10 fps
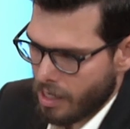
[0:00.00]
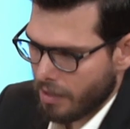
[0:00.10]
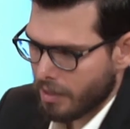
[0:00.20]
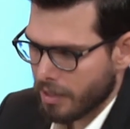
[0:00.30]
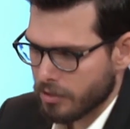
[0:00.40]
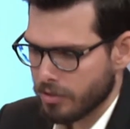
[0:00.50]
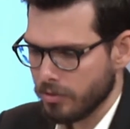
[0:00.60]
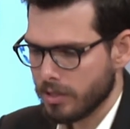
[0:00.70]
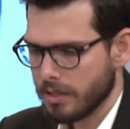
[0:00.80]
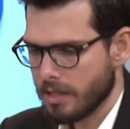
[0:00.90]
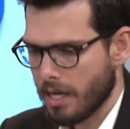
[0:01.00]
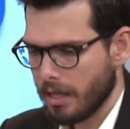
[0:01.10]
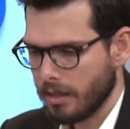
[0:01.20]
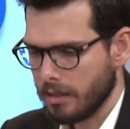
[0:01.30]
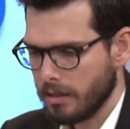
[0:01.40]
I think it shows us
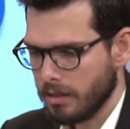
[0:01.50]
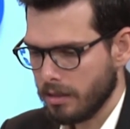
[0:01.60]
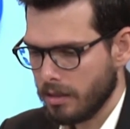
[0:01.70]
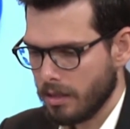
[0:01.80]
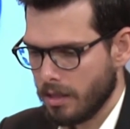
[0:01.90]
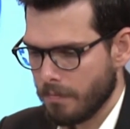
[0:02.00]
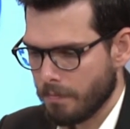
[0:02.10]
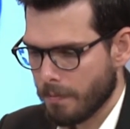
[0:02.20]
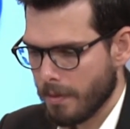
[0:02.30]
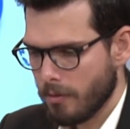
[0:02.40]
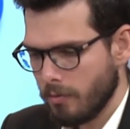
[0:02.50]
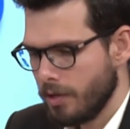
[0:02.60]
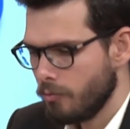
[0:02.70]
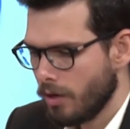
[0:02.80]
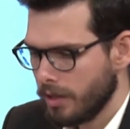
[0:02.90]
that
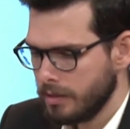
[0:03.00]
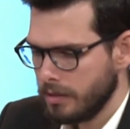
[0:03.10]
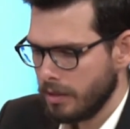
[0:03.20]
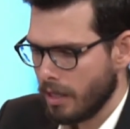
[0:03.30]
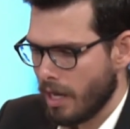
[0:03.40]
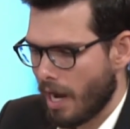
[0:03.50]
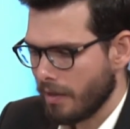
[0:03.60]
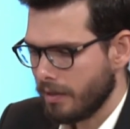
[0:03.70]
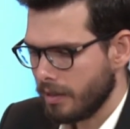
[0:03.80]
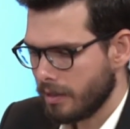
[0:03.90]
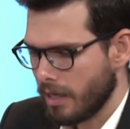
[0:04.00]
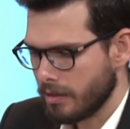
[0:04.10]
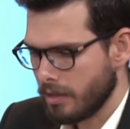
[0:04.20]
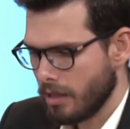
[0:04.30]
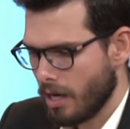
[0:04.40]
I think that